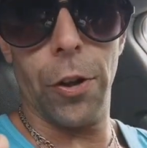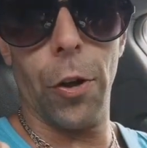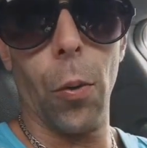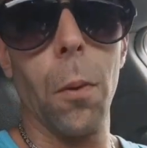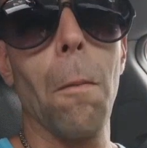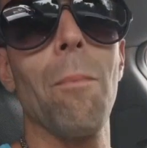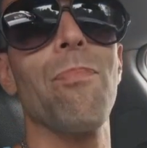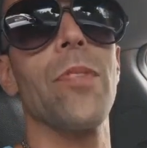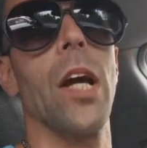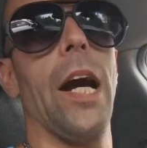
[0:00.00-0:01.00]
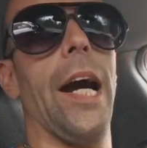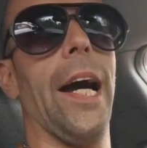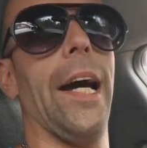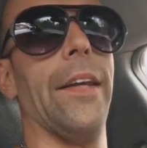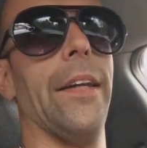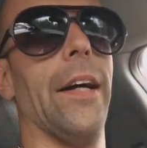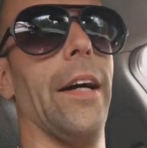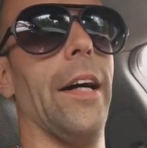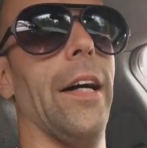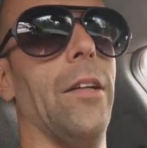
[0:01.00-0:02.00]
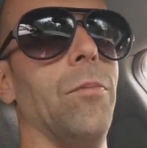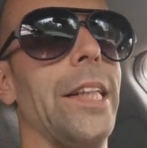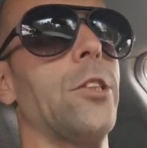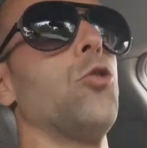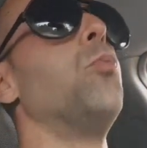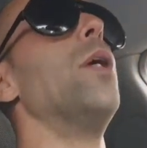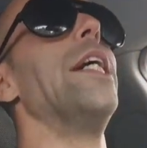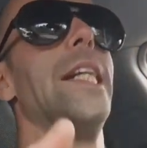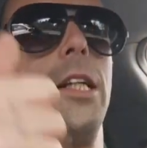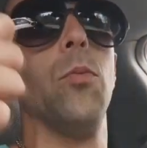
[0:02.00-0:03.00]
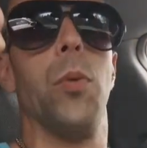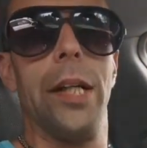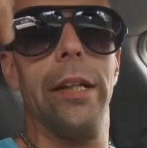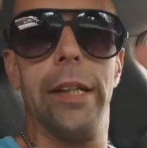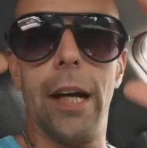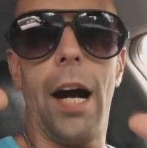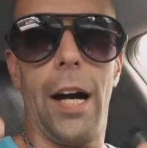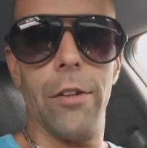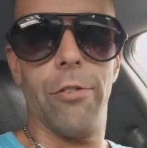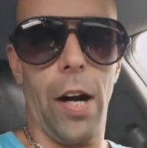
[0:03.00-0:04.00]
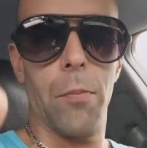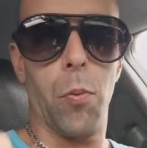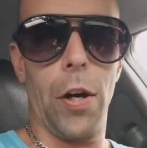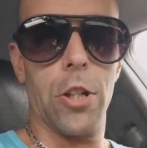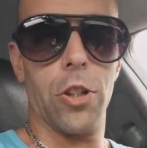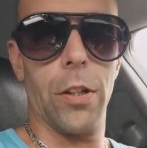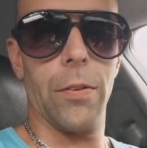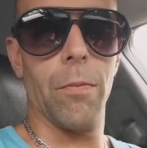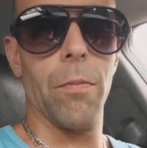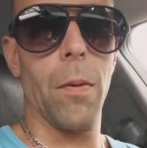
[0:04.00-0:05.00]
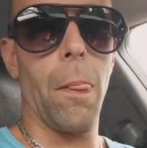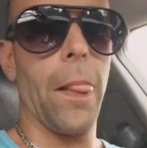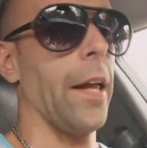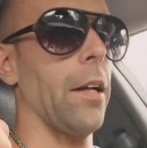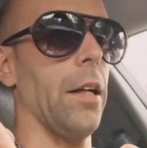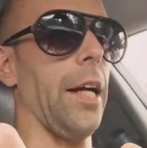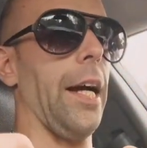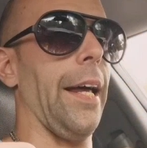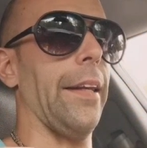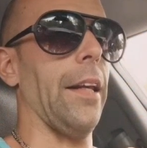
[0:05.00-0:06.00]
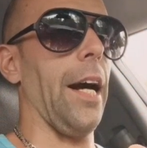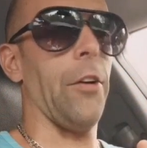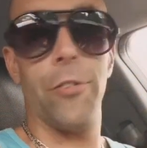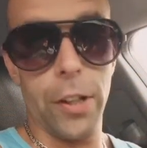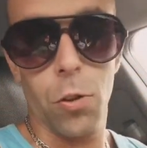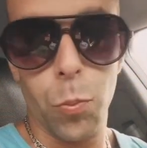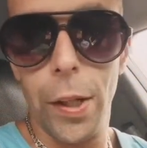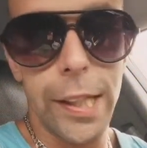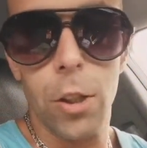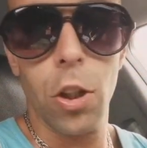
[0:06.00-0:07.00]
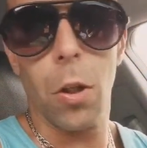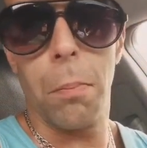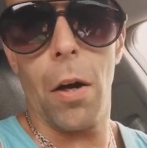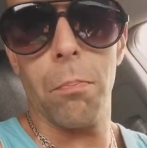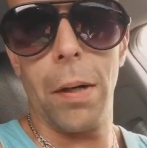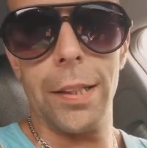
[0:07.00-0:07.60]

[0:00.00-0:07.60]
you know, and it's really, really high vibration, and I feel really good about